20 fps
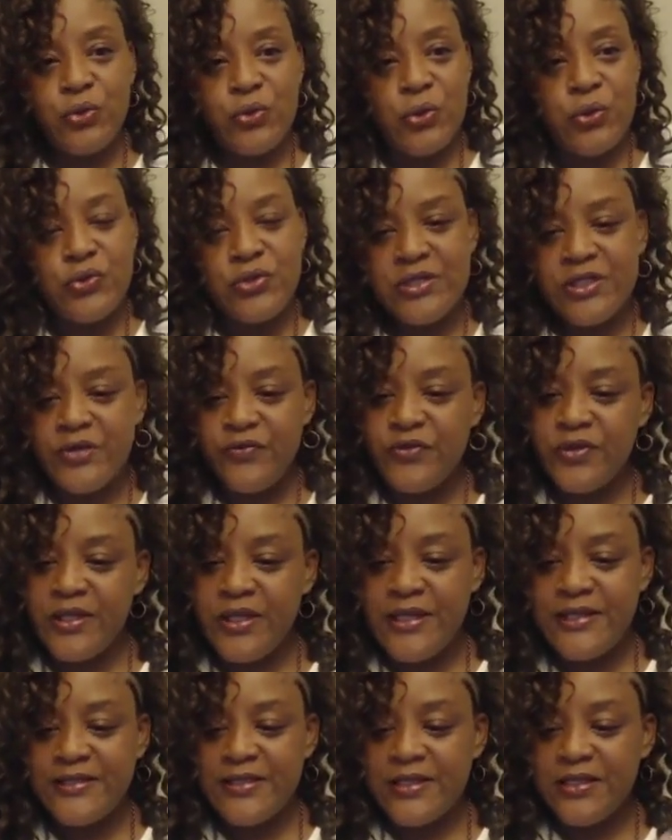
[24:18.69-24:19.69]
those different
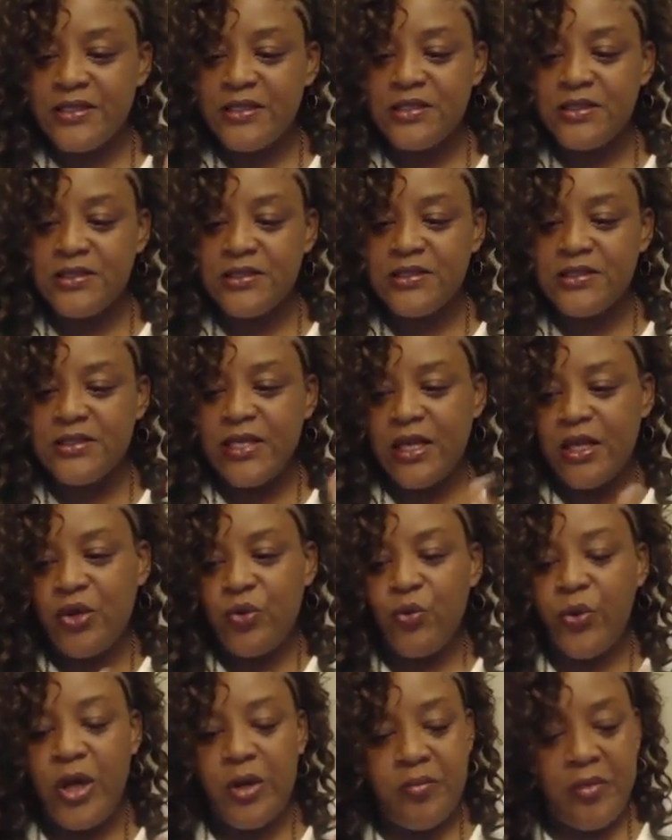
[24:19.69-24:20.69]
things that take
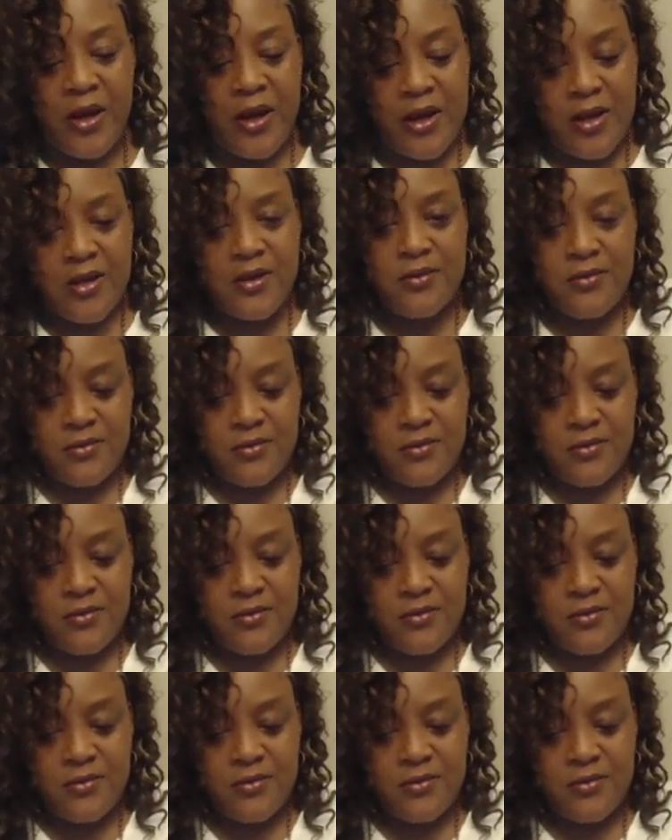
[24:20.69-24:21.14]
away my